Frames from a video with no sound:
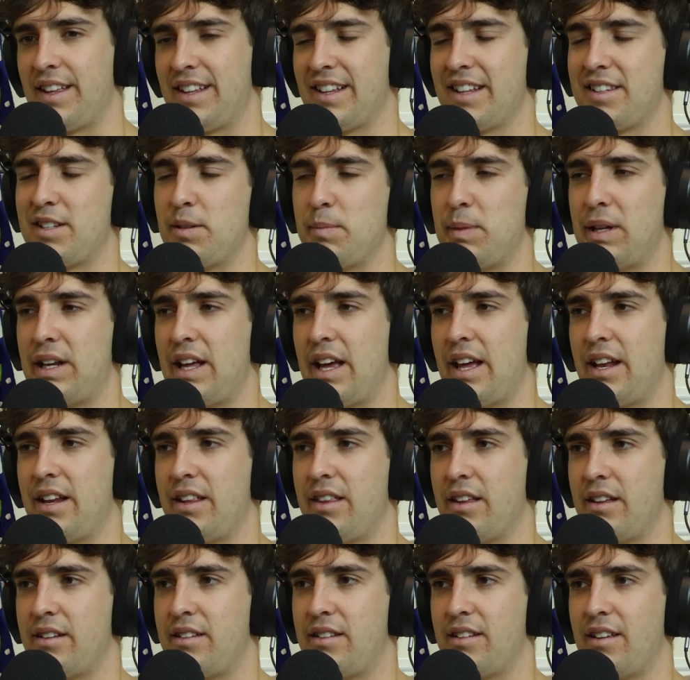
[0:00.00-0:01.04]
think that's a bit ahead
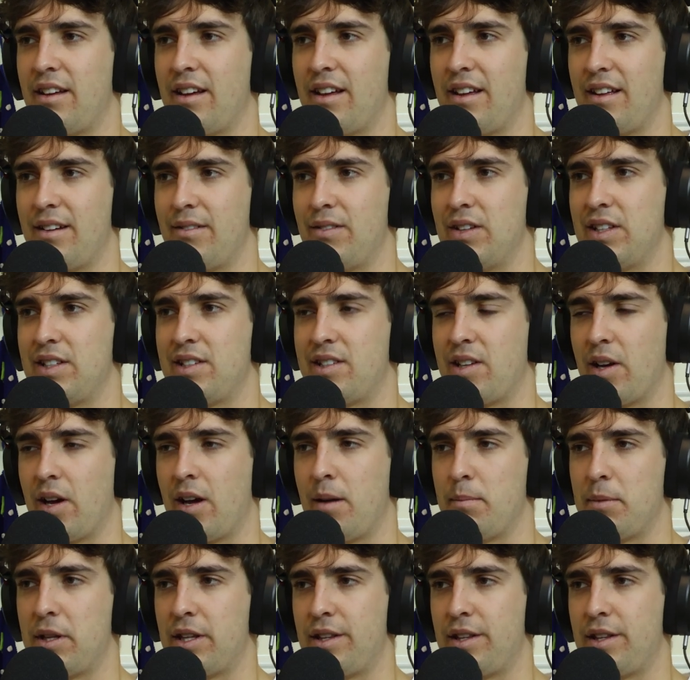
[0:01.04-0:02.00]
of its time.